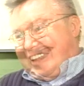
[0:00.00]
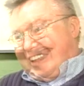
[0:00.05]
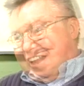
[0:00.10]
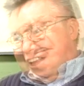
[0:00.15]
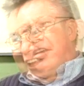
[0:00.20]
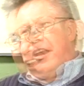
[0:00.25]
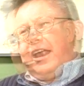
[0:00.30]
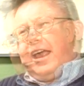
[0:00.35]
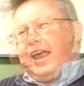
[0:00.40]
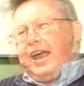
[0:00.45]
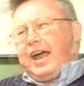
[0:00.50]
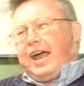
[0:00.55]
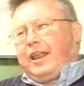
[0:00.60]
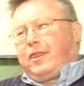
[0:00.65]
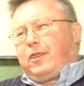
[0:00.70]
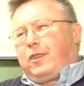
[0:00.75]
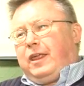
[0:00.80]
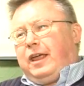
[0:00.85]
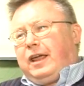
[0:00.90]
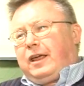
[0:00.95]
Today, I
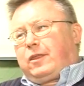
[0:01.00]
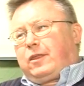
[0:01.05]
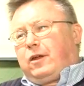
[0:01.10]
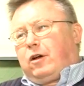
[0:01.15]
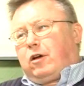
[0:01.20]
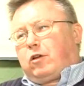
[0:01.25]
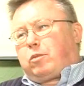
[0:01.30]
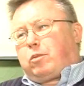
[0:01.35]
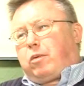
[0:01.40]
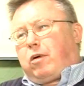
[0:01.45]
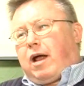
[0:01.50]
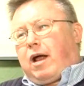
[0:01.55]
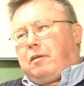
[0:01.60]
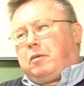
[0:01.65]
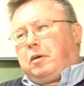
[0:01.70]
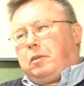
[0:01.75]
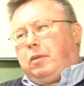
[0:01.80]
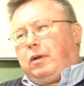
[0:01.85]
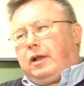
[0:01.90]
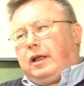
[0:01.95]
think there's
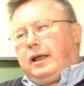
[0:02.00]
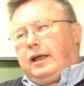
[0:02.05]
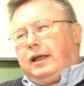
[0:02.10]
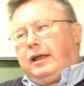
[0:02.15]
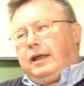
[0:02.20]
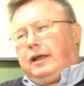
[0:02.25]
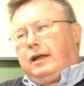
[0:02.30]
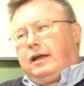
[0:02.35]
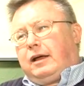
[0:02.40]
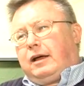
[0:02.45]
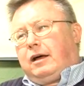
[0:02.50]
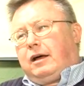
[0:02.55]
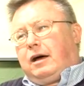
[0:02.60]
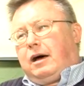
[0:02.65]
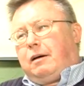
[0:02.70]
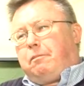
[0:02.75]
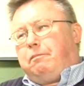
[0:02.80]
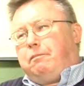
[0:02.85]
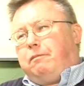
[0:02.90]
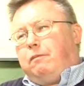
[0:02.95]
probably
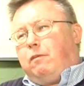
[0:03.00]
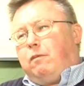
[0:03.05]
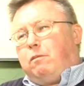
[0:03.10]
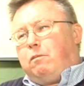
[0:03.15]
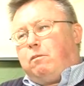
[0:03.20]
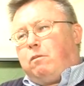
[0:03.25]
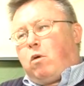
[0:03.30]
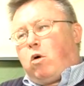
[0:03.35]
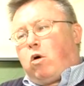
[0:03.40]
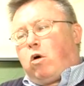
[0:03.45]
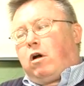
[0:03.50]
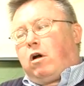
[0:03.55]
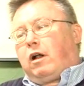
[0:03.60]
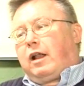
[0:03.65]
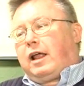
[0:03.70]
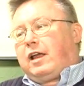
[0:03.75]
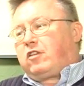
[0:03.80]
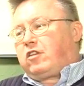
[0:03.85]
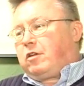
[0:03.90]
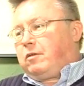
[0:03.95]
more or
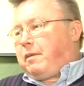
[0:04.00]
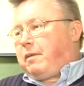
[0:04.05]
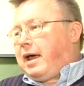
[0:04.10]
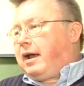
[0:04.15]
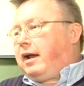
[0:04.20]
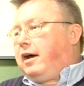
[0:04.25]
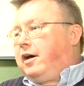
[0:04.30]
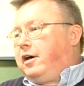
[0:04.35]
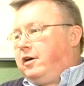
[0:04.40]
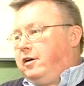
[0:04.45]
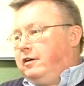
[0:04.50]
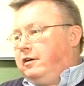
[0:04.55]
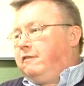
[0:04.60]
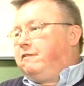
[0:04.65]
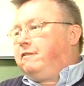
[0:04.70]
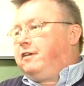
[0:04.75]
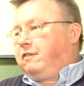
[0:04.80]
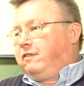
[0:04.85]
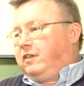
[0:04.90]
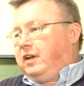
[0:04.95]
less about
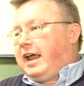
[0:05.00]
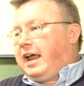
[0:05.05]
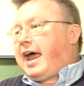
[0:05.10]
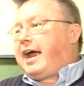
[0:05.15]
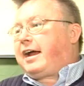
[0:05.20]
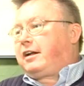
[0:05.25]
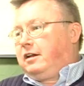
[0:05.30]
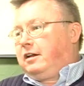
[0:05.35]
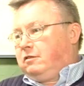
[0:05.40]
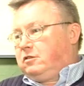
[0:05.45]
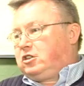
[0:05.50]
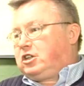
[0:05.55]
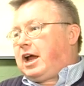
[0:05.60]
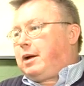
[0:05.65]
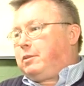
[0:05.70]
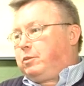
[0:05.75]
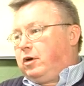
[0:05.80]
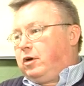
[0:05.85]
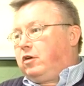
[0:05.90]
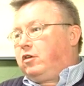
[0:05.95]
150 active
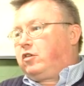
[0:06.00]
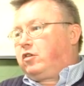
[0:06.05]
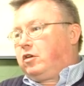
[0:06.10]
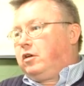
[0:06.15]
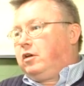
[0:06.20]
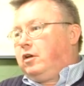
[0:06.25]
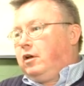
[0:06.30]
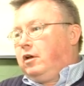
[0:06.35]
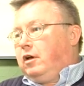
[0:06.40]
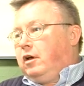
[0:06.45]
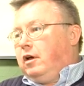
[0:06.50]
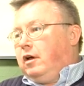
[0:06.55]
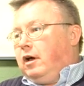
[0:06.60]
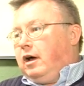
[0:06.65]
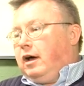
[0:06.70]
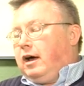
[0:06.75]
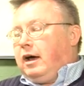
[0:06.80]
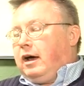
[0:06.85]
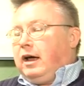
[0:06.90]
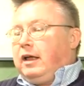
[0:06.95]
chapters,
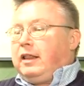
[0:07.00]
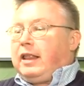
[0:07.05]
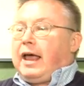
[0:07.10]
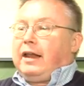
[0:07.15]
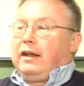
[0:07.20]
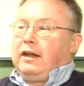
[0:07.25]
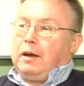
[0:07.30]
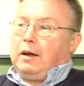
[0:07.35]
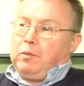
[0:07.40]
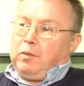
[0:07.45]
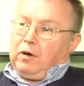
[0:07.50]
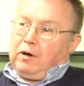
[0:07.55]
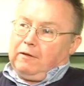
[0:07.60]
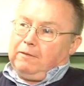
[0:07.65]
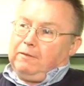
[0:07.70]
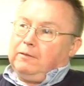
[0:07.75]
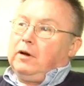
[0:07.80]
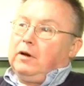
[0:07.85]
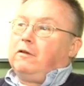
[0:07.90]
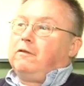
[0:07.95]
and that number,
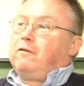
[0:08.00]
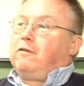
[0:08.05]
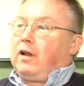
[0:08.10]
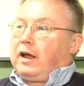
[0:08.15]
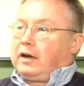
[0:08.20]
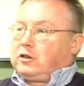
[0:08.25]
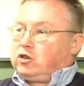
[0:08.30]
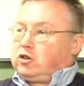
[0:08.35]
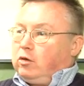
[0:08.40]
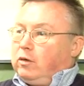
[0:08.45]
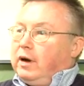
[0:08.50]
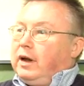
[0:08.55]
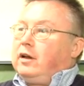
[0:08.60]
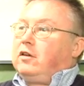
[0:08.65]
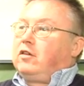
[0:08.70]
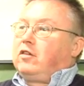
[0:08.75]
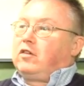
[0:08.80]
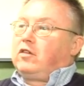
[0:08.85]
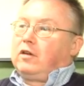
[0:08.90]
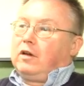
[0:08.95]

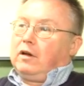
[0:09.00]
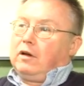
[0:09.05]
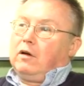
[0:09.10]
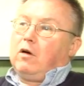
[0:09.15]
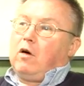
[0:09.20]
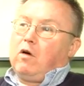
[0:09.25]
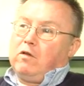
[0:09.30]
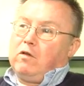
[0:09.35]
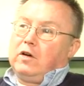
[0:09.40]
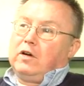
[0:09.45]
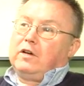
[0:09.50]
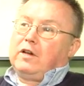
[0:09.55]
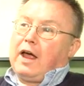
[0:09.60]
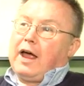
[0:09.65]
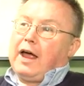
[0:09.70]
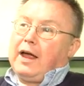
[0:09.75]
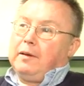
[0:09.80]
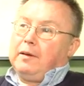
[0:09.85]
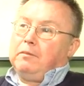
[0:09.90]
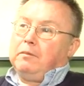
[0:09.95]
fluctuates over
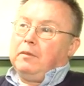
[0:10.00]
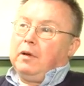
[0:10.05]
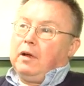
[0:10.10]
time.